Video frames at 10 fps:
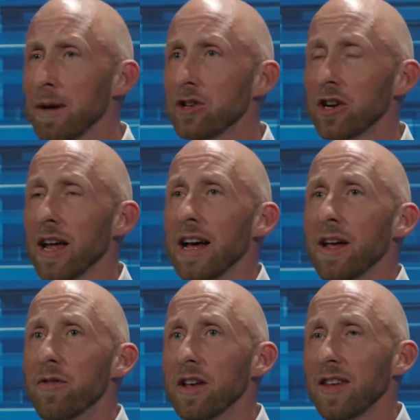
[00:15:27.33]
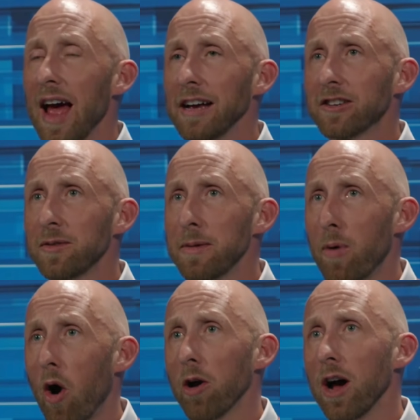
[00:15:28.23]
mentioned, this has to be
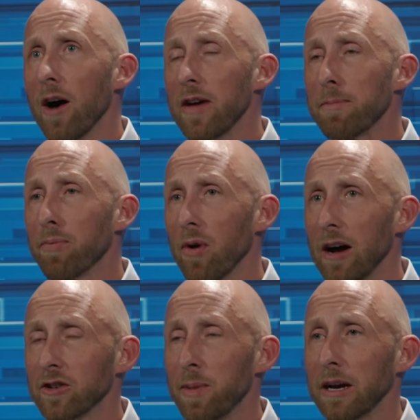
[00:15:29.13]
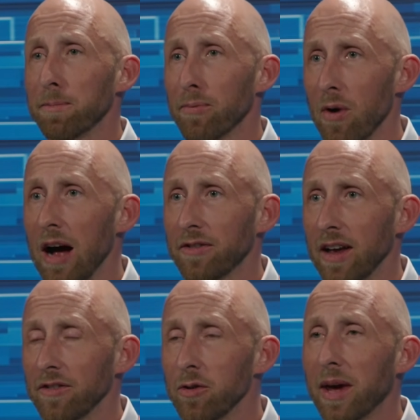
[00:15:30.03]
part of a prospect
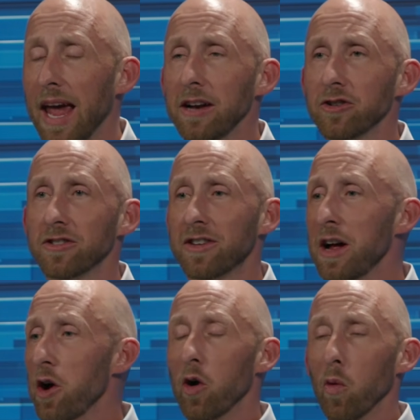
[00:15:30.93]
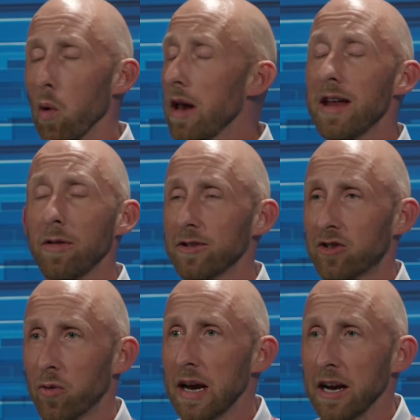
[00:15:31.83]
process. You can't just run down the
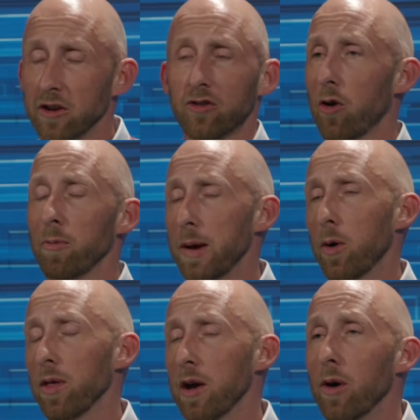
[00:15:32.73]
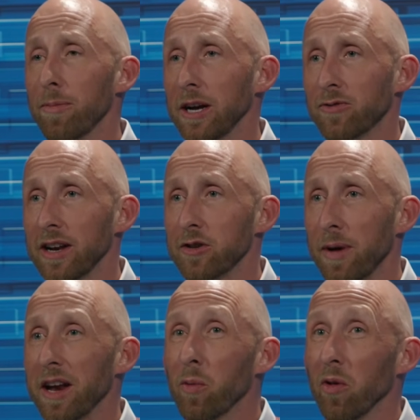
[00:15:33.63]
street and assault people with a one-page financial
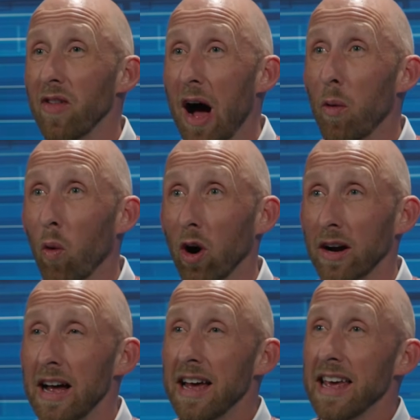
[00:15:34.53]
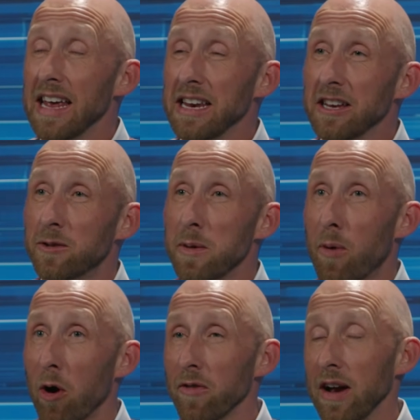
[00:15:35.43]
plan. It will not work. It needs to be
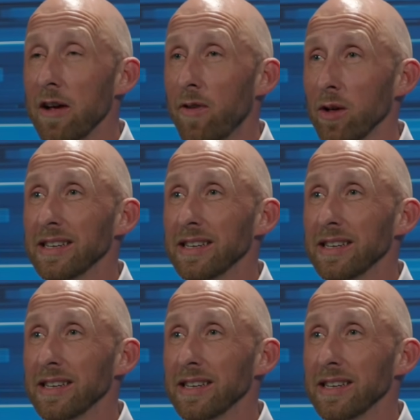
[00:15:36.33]
part of, and I follow a